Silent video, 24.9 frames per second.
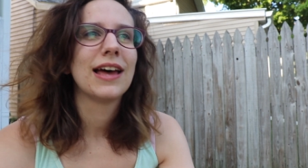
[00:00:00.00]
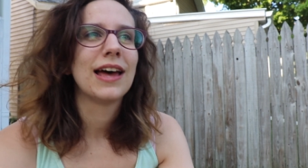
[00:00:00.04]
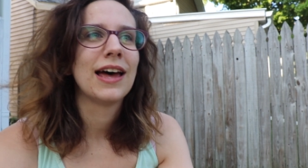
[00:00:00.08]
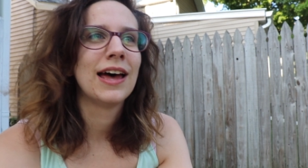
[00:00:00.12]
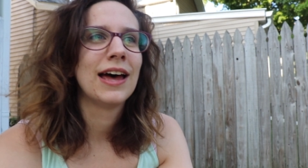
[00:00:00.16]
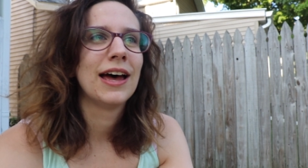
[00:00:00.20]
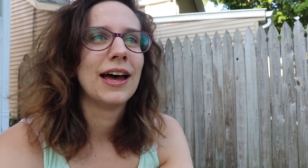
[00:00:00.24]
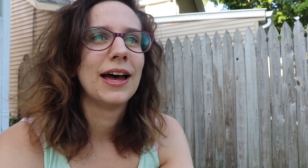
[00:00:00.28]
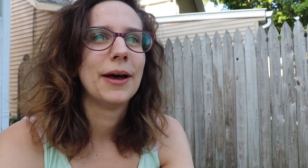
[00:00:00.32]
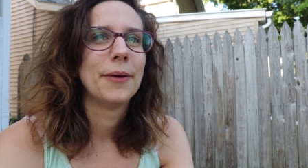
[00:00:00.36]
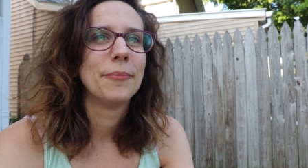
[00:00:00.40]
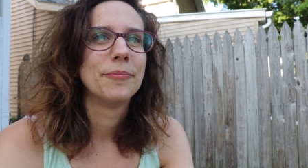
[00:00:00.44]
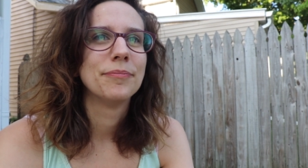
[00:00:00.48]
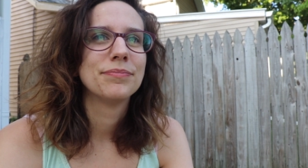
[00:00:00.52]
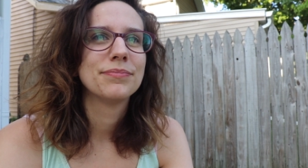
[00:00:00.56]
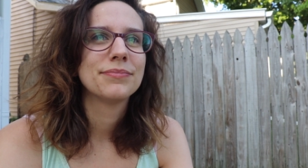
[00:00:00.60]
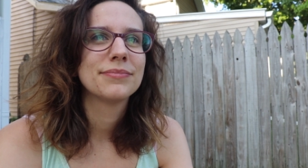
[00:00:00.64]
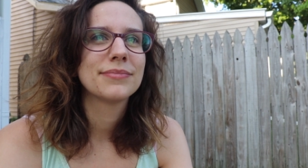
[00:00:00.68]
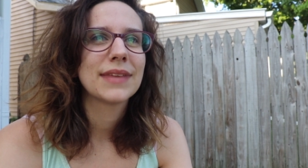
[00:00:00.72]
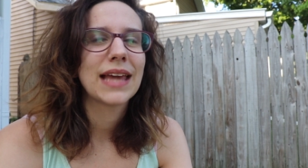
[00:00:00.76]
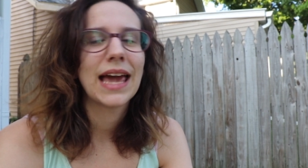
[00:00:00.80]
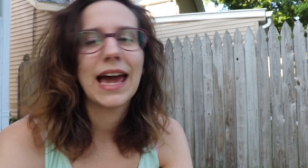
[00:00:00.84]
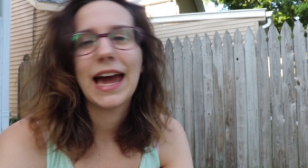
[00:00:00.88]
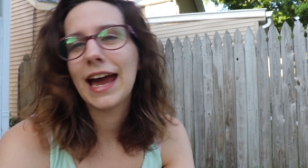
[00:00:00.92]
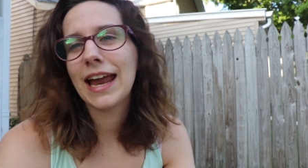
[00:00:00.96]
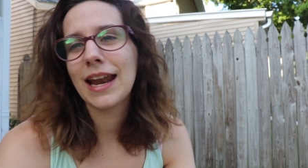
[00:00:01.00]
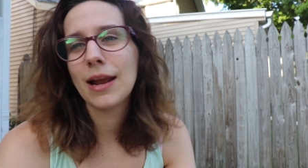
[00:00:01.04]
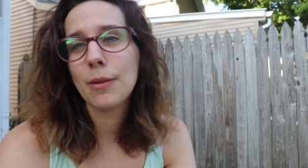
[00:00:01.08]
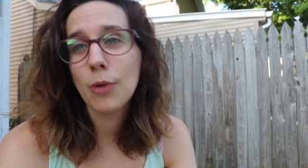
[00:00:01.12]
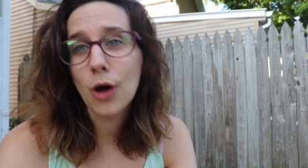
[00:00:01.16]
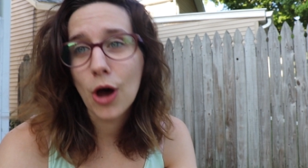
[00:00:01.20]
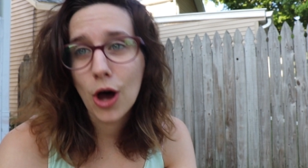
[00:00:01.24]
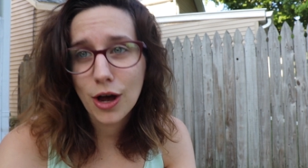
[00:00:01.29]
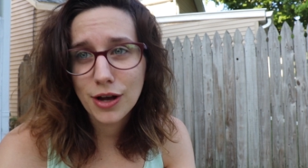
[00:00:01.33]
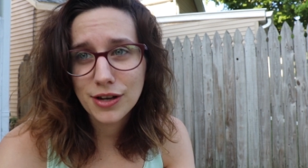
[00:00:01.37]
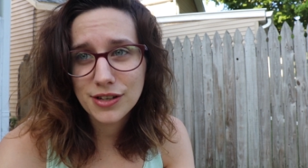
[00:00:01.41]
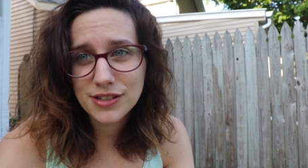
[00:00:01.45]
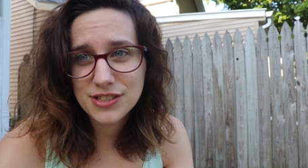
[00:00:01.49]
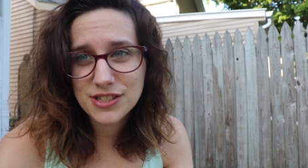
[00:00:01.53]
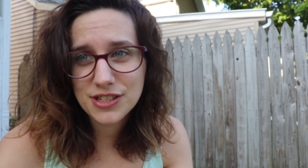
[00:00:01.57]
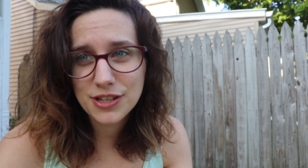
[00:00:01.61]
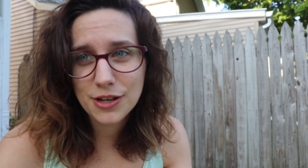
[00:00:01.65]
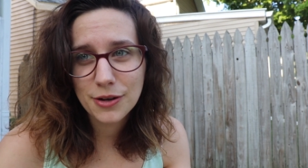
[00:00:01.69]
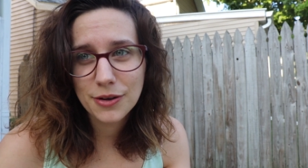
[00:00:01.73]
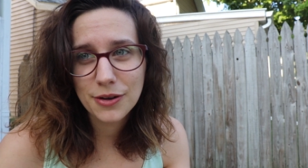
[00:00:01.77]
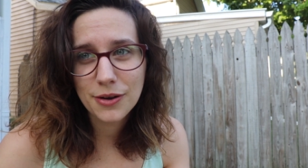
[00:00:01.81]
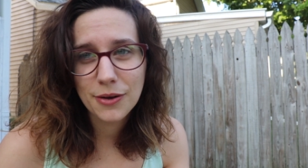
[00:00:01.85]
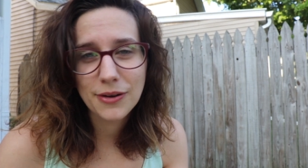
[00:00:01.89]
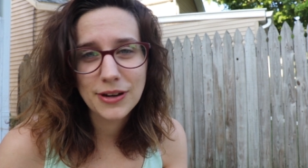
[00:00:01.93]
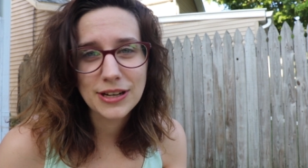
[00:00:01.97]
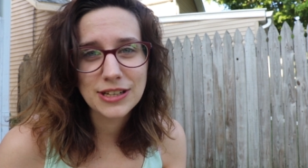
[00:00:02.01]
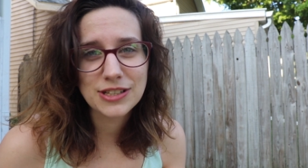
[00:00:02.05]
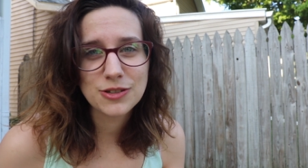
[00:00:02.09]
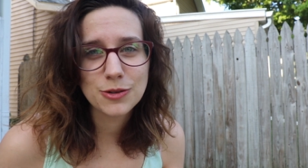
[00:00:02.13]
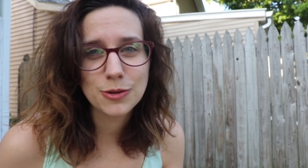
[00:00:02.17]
Um, and I'm also going